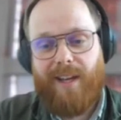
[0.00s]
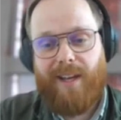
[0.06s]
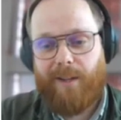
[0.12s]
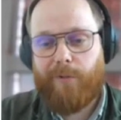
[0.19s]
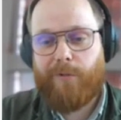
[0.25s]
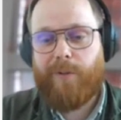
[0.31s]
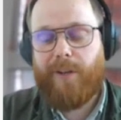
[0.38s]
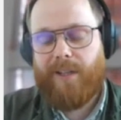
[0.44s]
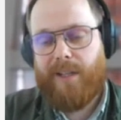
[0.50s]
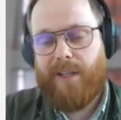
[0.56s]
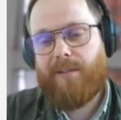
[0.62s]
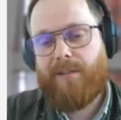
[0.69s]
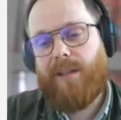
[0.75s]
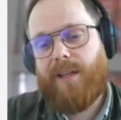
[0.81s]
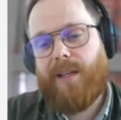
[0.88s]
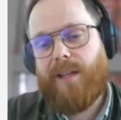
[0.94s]
getting
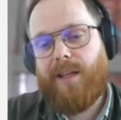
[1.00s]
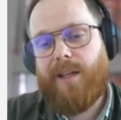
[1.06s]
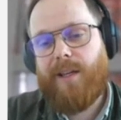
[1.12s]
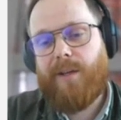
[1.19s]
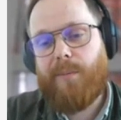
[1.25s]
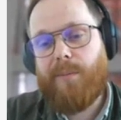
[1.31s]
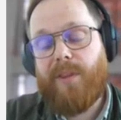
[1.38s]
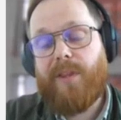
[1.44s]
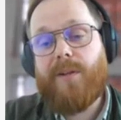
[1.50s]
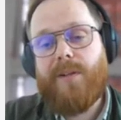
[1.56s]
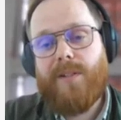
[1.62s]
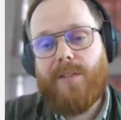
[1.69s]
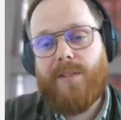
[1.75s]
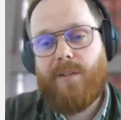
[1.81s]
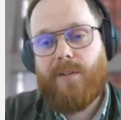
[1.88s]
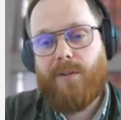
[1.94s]
funding, but there
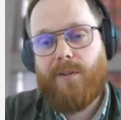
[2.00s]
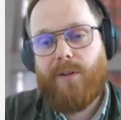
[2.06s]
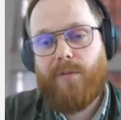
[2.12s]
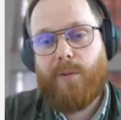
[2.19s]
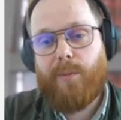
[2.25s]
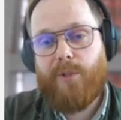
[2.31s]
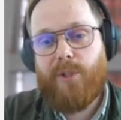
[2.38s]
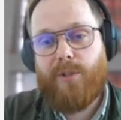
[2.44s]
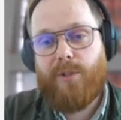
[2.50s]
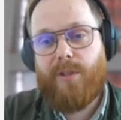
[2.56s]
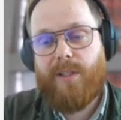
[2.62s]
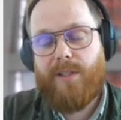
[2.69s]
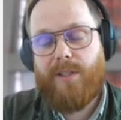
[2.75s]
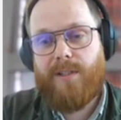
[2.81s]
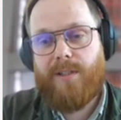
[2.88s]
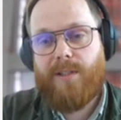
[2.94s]
is a lot of
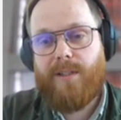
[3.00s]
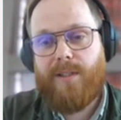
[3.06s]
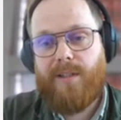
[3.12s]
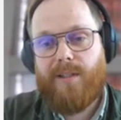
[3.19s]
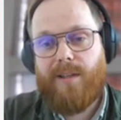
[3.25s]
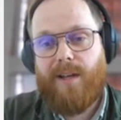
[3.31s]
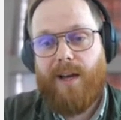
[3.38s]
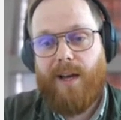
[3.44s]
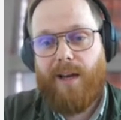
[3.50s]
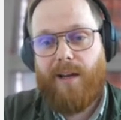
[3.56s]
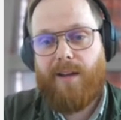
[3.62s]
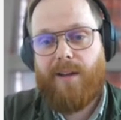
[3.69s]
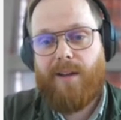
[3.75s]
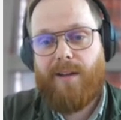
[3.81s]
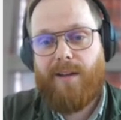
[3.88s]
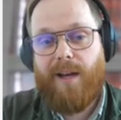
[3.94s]
opportunities
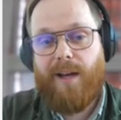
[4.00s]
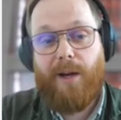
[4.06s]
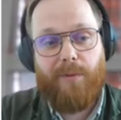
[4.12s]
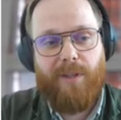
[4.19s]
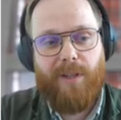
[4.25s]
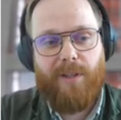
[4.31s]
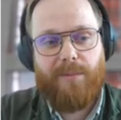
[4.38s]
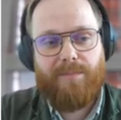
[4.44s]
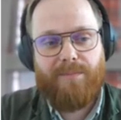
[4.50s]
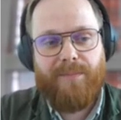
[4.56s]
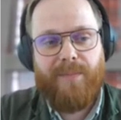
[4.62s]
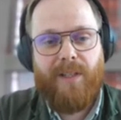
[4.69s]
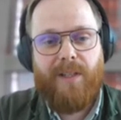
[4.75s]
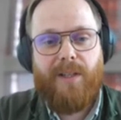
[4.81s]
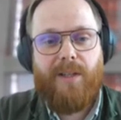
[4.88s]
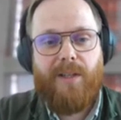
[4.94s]
out there.
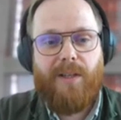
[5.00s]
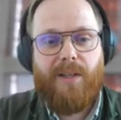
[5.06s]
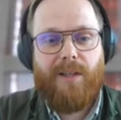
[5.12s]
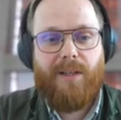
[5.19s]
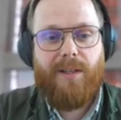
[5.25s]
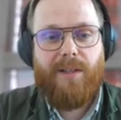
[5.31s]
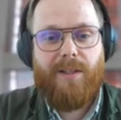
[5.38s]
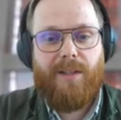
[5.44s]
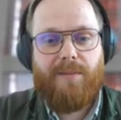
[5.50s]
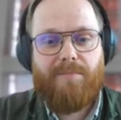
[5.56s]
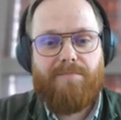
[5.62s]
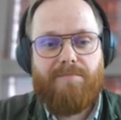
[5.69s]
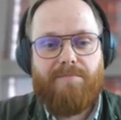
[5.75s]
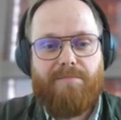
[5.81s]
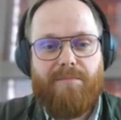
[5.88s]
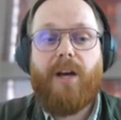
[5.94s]

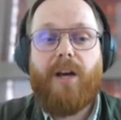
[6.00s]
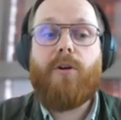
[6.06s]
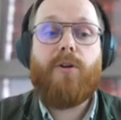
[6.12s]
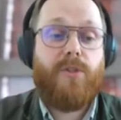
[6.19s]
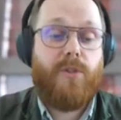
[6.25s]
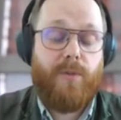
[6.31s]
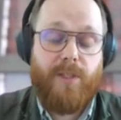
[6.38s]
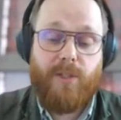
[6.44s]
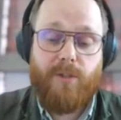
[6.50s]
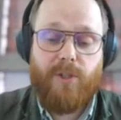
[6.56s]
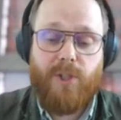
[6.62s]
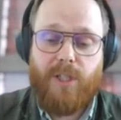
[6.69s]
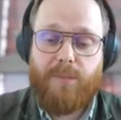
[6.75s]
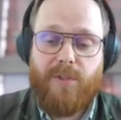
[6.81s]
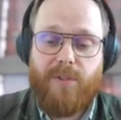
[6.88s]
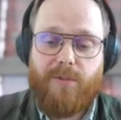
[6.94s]
Yeah, also
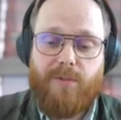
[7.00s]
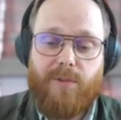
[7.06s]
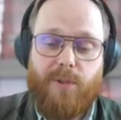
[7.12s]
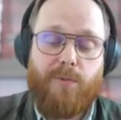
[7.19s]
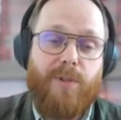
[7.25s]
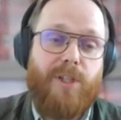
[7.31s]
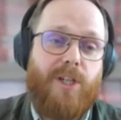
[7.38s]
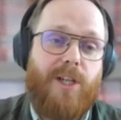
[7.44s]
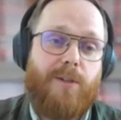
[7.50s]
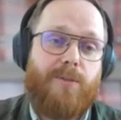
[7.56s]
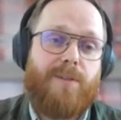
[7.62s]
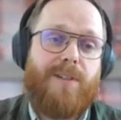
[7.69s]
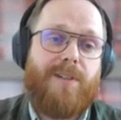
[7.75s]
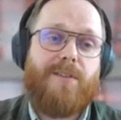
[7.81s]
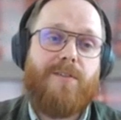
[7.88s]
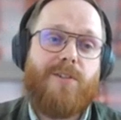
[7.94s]
internships. So reach
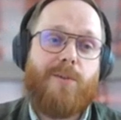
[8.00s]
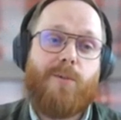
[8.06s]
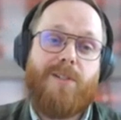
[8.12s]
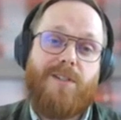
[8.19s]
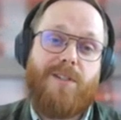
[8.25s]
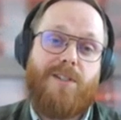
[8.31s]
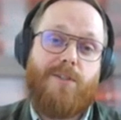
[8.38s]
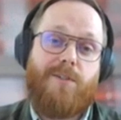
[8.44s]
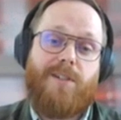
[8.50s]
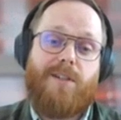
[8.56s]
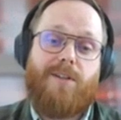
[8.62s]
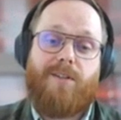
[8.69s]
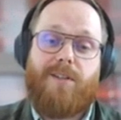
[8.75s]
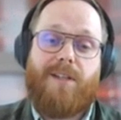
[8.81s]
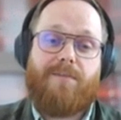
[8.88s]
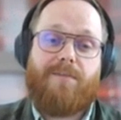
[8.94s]
out if someone is
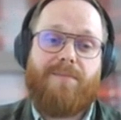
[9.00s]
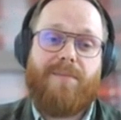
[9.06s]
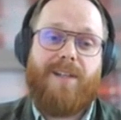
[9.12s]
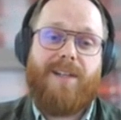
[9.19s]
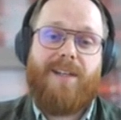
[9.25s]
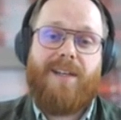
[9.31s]
interested on that.